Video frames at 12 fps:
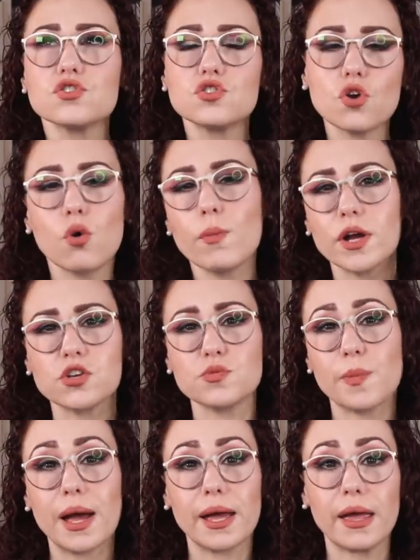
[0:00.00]
so much
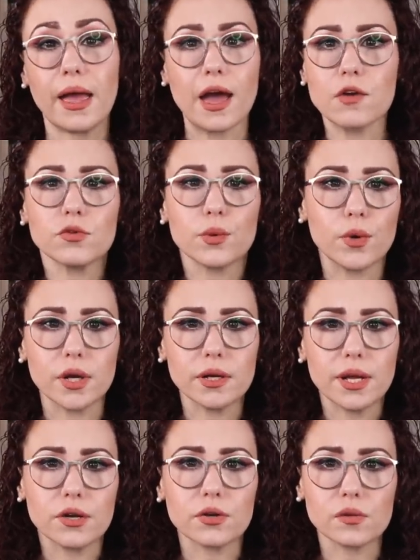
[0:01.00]
by everyone
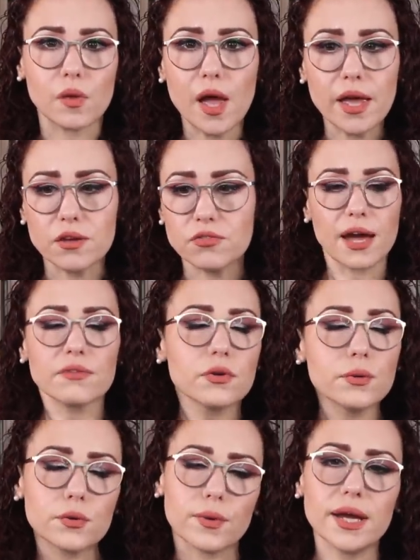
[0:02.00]
in her life.
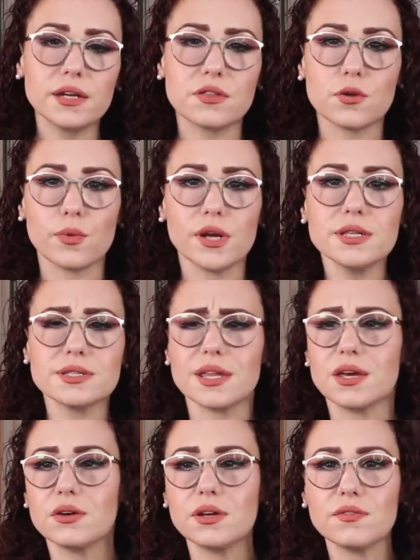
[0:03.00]
Everyone racked their brains and they
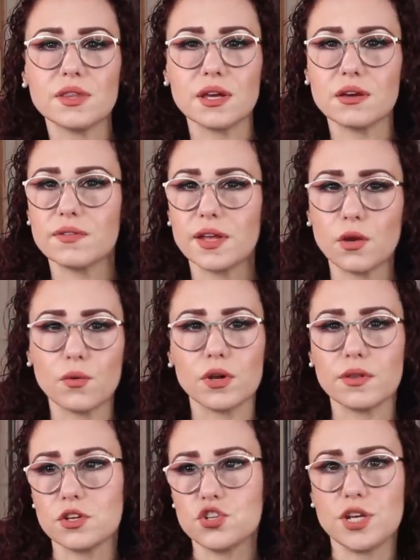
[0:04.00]
couldn't even think of anyone
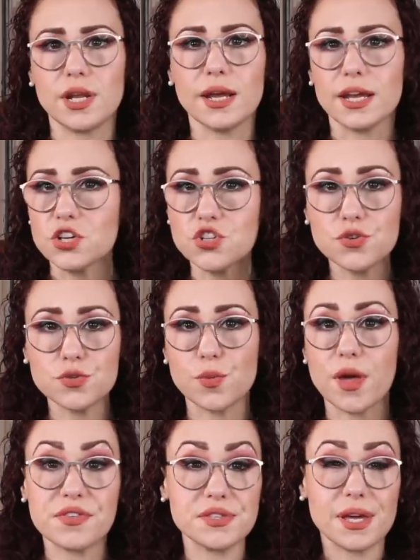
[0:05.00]
that she'd had issues
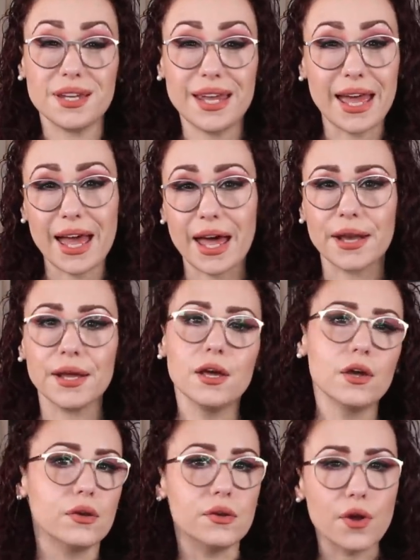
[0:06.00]
with. Sandy had
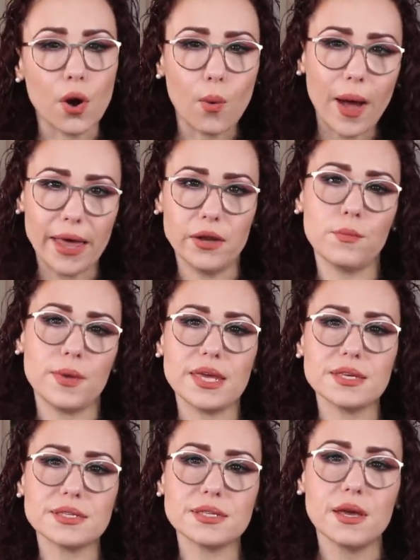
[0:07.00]
no enemies.